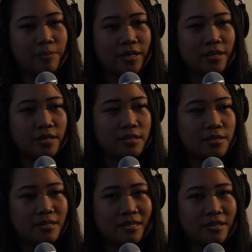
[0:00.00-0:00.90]

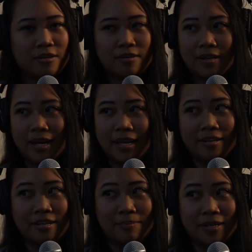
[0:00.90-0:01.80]
because, I
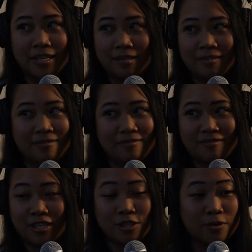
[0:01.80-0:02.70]
ended up getting
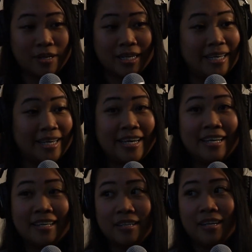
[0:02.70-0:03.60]
a touring
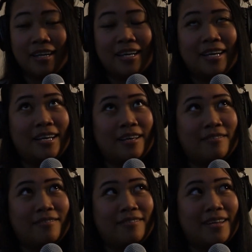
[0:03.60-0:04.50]
gig, and
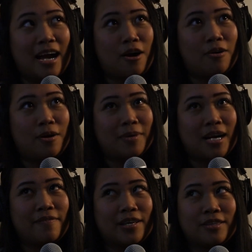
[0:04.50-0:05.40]
now I'm
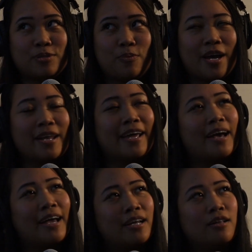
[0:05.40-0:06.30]
kind of at this point, and like
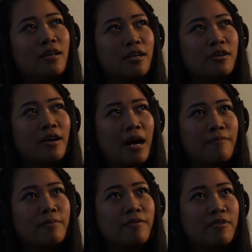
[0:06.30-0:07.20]
I get a lot of
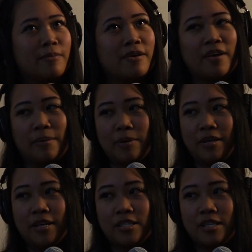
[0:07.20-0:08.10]
crap from my family
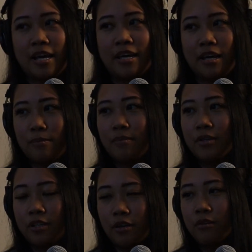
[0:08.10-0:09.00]
because I am,
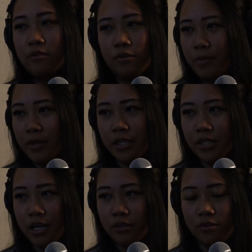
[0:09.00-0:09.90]
grew up in an
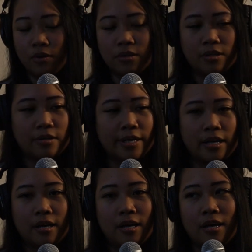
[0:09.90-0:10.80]
Asian household, and they're
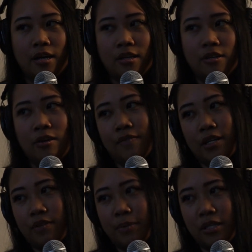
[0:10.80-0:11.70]
like, you have
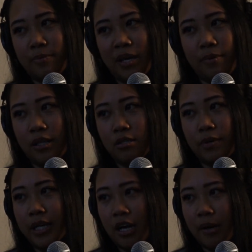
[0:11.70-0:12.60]
to have the piece of paper. That's
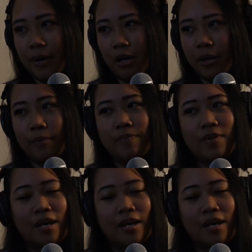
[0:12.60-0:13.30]
all we care about. Like,